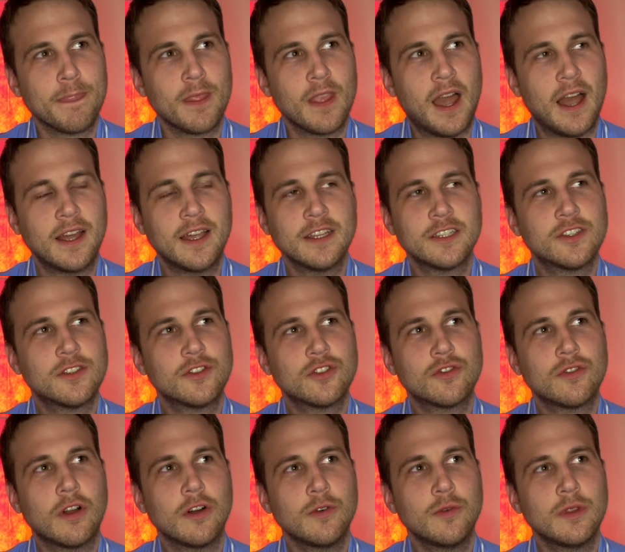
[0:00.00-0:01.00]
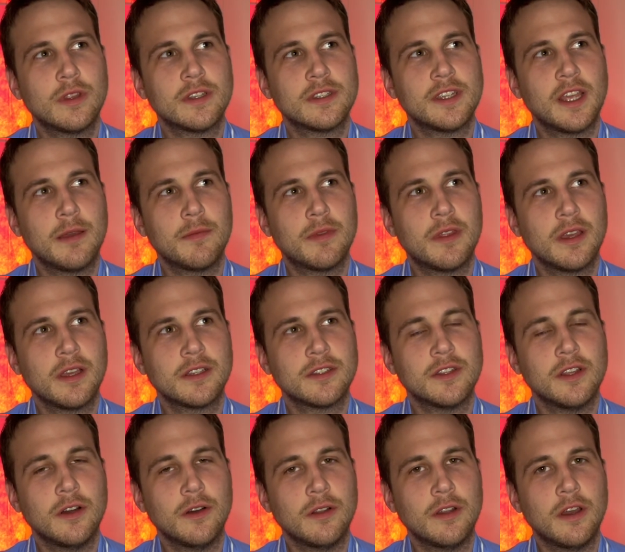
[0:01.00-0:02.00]
I guess they're struggling with the same things,
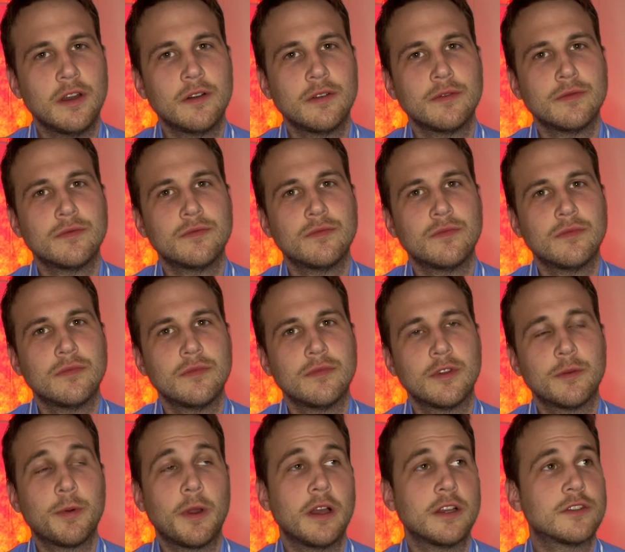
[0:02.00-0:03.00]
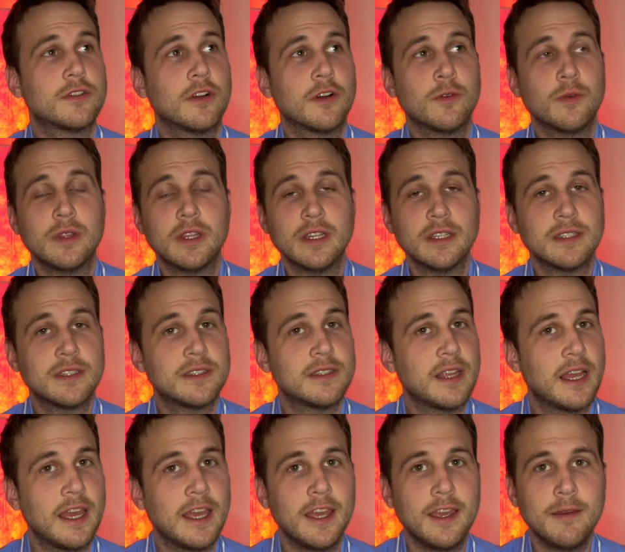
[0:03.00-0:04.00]
though, no? They're probably struggling with the
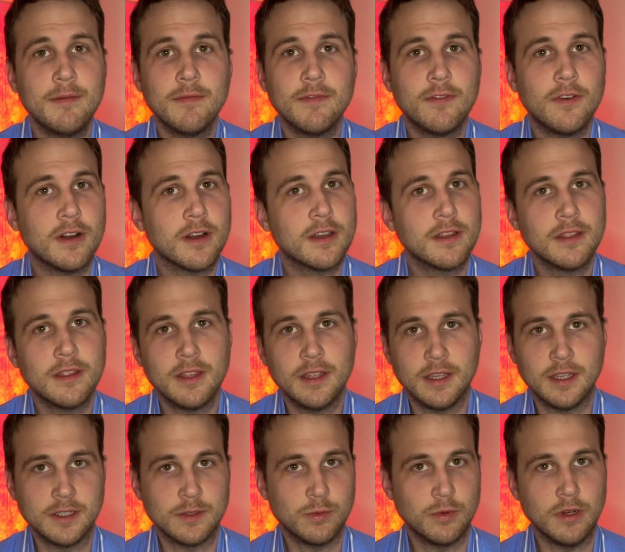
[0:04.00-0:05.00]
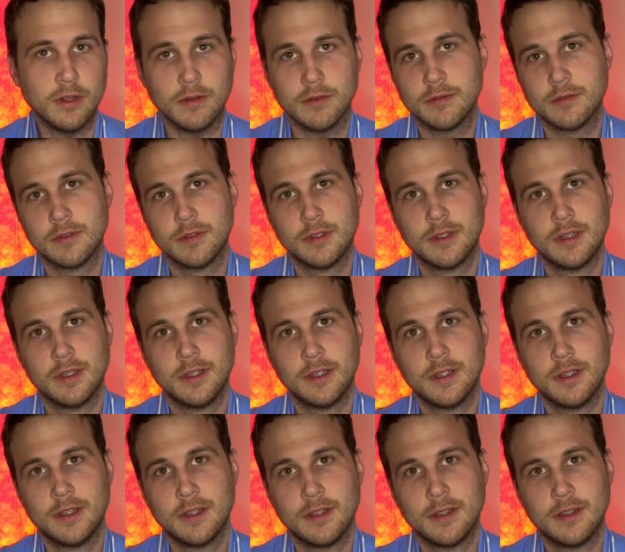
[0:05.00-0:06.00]
same fucking things, bro.
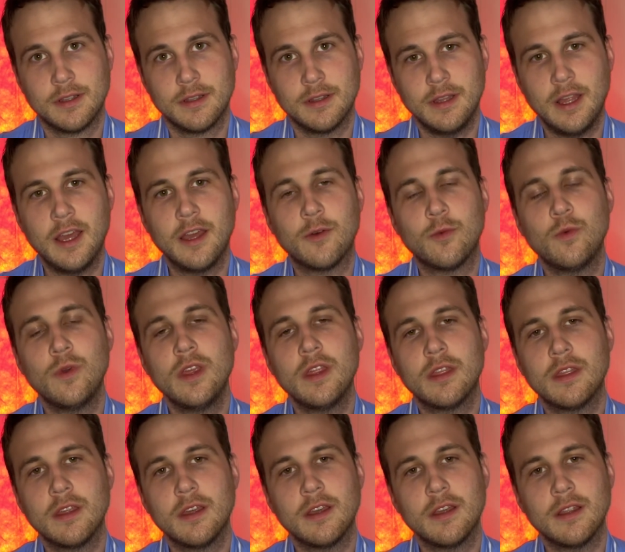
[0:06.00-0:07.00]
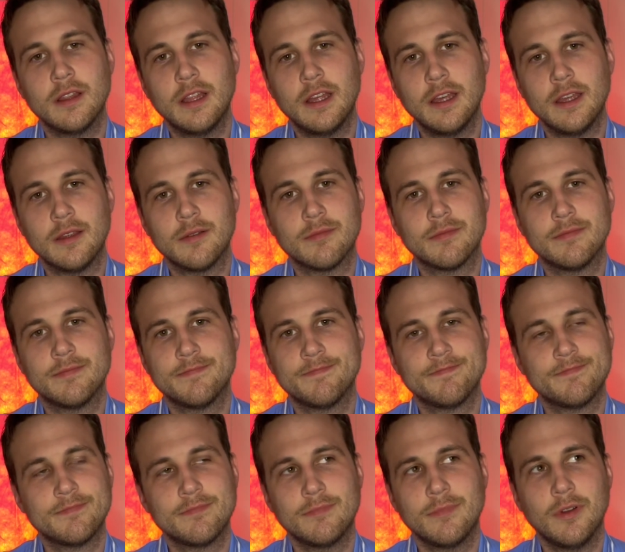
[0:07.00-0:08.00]
Like, we think, like,
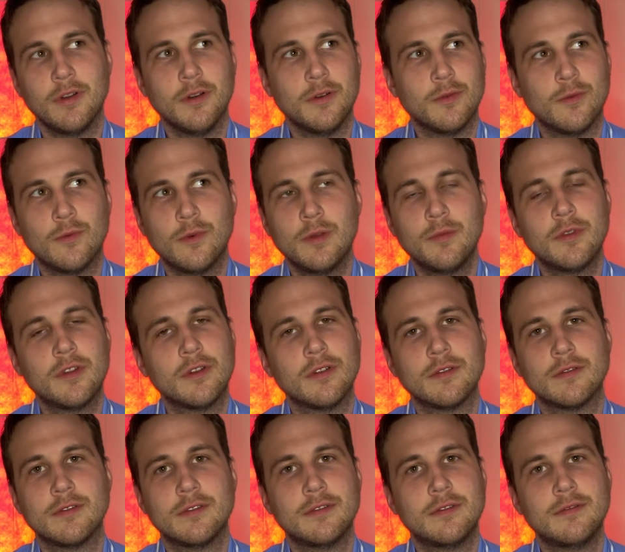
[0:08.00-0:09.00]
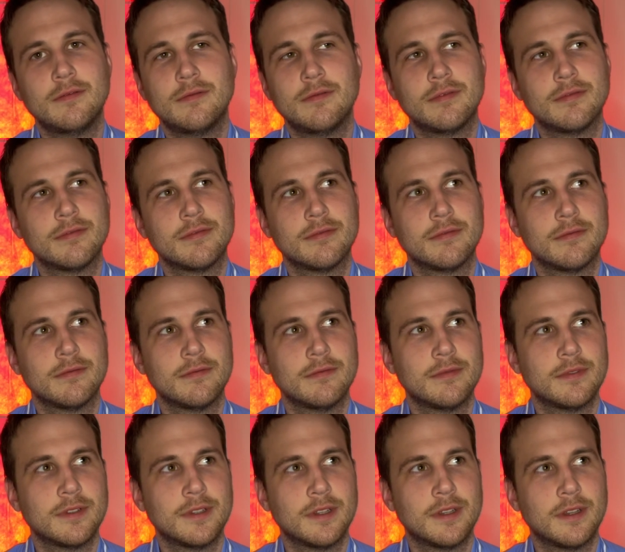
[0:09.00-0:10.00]
bro, women are,
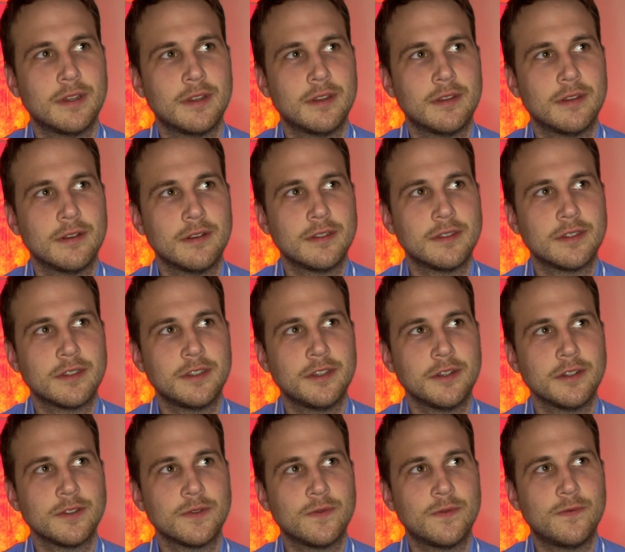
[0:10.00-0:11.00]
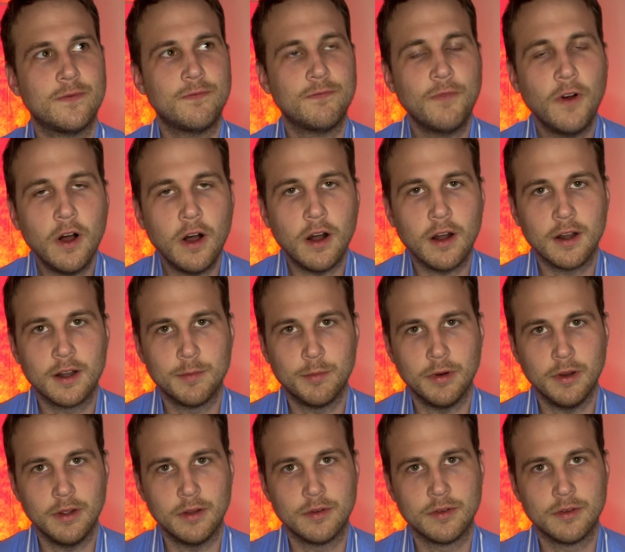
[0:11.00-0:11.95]
they're insecure as fuck, bro.